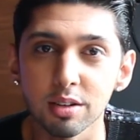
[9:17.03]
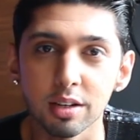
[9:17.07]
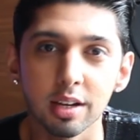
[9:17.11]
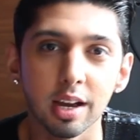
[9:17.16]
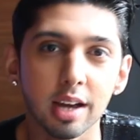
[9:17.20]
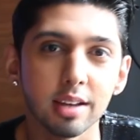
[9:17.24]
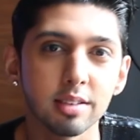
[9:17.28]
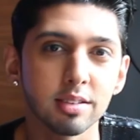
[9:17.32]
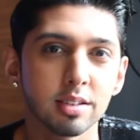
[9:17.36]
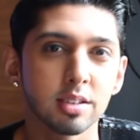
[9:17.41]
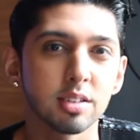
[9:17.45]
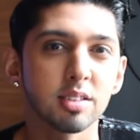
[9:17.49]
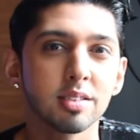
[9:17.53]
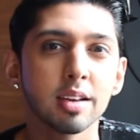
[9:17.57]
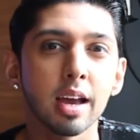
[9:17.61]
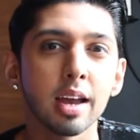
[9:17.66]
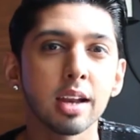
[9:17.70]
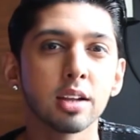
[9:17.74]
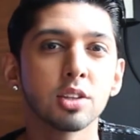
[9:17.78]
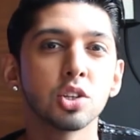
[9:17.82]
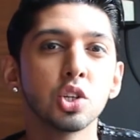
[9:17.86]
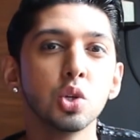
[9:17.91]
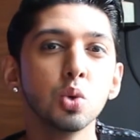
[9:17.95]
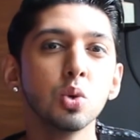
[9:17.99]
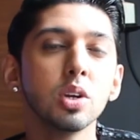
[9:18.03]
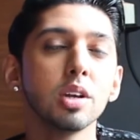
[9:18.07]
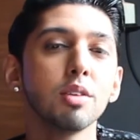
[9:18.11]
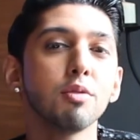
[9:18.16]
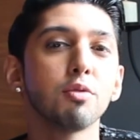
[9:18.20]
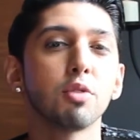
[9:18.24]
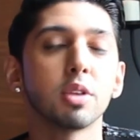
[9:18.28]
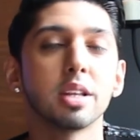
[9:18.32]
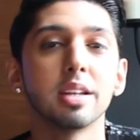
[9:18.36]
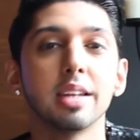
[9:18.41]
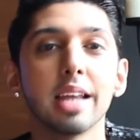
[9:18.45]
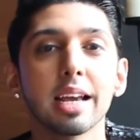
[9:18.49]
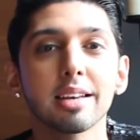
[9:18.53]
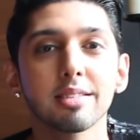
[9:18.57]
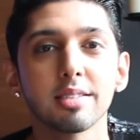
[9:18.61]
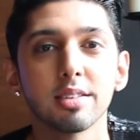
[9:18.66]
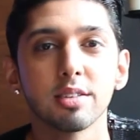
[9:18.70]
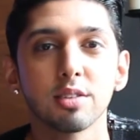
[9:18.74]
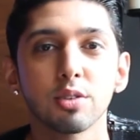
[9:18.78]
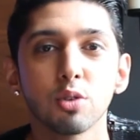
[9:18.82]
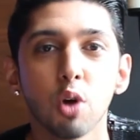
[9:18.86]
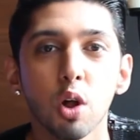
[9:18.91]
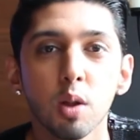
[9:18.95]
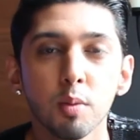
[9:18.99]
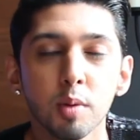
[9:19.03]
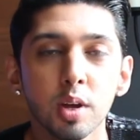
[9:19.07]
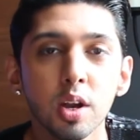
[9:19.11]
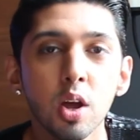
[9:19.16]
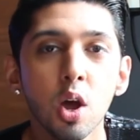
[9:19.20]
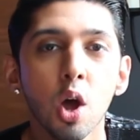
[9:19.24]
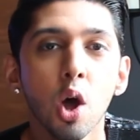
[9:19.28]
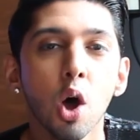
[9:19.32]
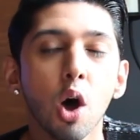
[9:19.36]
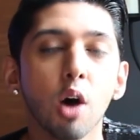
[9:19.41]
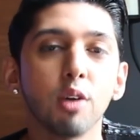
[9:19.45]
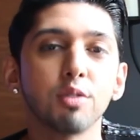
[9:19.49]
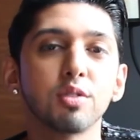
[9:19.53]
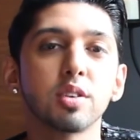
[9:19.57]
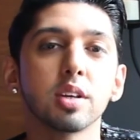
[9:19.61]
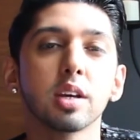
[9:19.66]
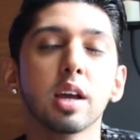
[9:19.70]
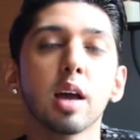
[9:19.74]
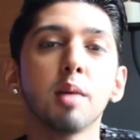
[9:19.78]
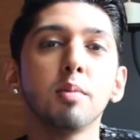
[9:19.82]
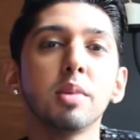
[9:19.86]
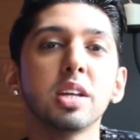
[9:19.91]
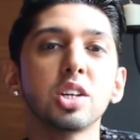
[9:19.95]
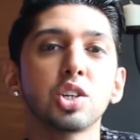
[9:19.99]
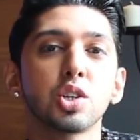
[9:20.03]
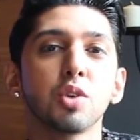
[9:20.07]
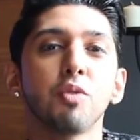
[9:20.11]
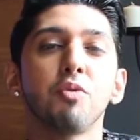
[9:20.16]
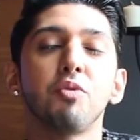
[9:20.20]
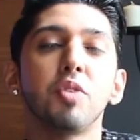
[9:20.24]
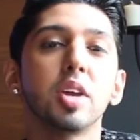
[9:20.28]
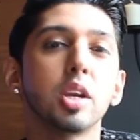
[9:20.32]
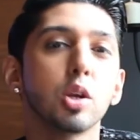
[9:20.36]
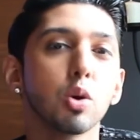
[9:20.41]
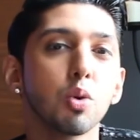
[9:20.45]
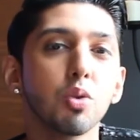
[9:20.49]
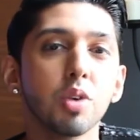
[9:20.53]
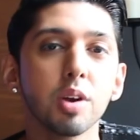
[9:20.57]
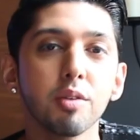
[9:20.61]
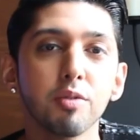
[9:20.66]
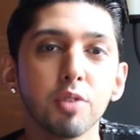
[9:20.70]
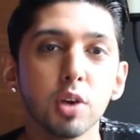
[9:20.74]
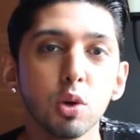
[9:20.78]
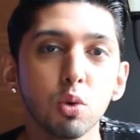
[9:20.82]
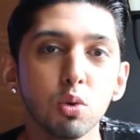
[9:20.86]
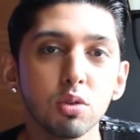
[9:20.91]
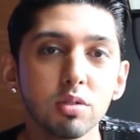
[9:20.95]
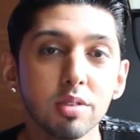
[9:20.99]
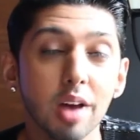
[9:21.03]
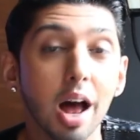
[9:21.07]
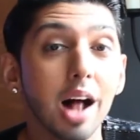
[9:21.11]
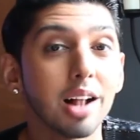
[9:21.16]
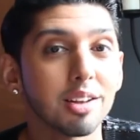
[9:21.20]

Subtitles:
You guys just gotta tune in for the next installment of Cigar Malaysia video reviews.